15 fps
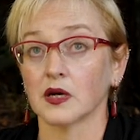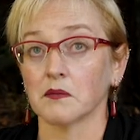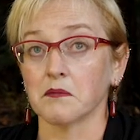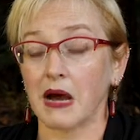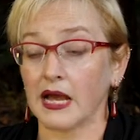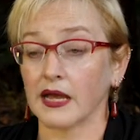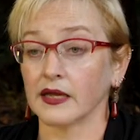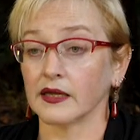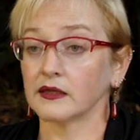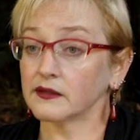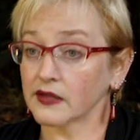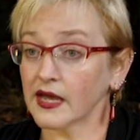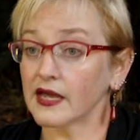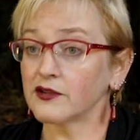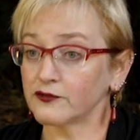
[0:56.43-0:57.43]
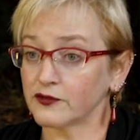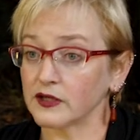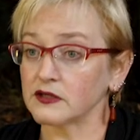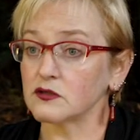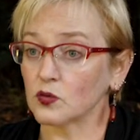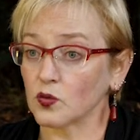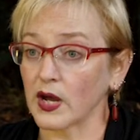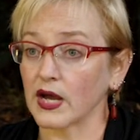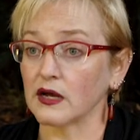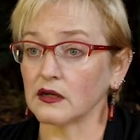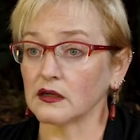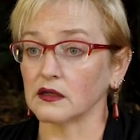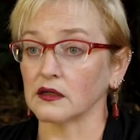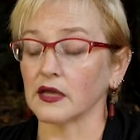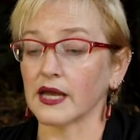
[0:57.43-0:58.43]
my life as
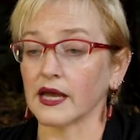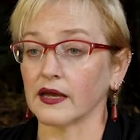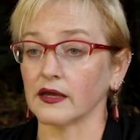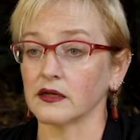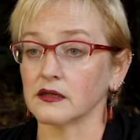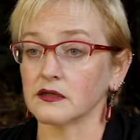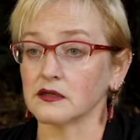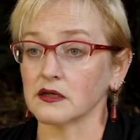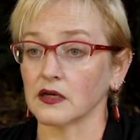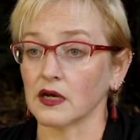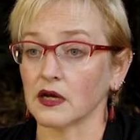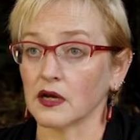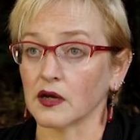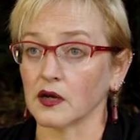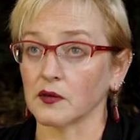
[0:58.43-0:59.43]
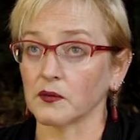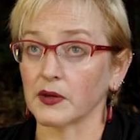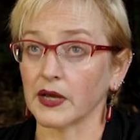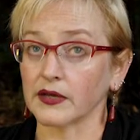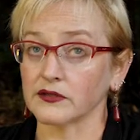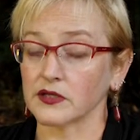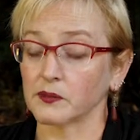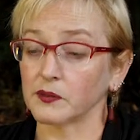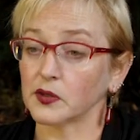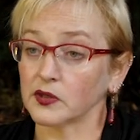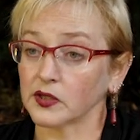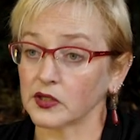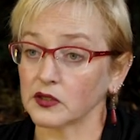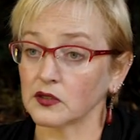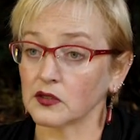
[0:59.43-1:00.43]
well as a
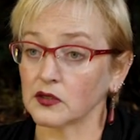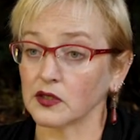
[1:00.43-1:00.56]
political